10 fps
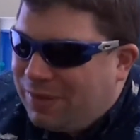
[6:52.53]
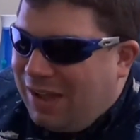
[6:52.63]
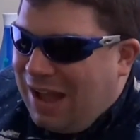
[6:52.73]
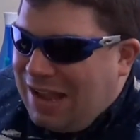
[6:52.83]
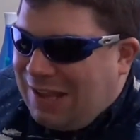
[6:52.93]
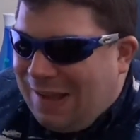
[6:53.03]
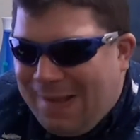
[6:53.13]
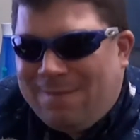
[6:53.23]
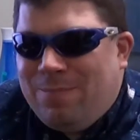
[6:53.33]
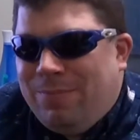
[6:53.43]
I
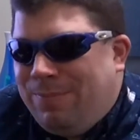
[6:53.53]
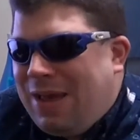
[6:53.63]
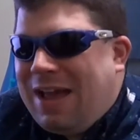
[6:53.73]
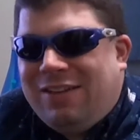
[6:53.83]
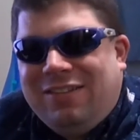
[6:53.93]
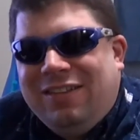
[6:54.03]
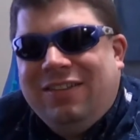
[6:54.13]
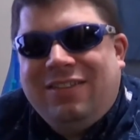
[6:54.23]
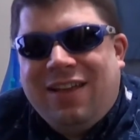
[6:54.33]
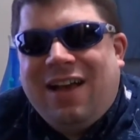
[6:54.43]
can't bash
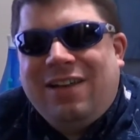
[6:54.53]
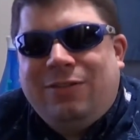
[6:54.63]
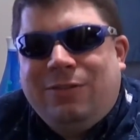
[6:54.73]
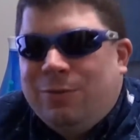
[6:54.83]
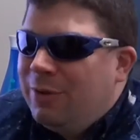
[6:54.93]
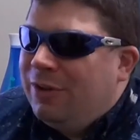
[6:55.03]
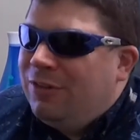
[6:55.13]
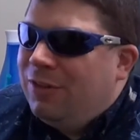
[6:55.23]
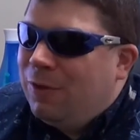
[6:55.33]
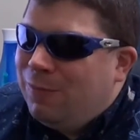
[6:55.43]
these guys too
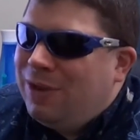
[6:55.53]
much though,